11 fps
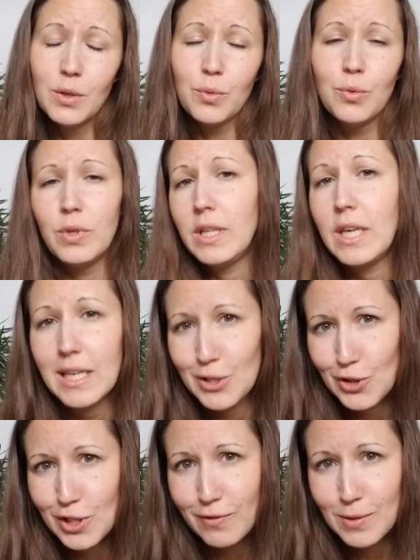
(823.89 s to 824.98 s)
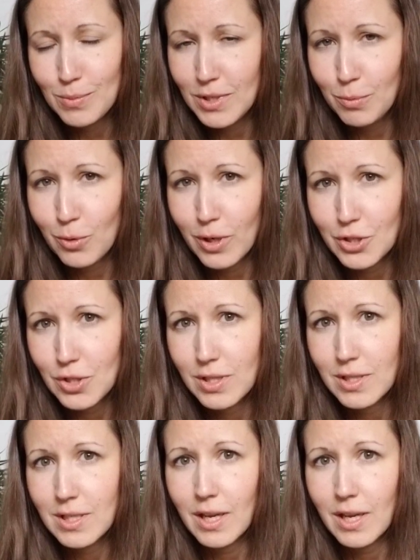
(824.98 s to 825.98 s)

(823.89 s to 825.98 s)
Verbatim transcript: really ask yourself some deep questions.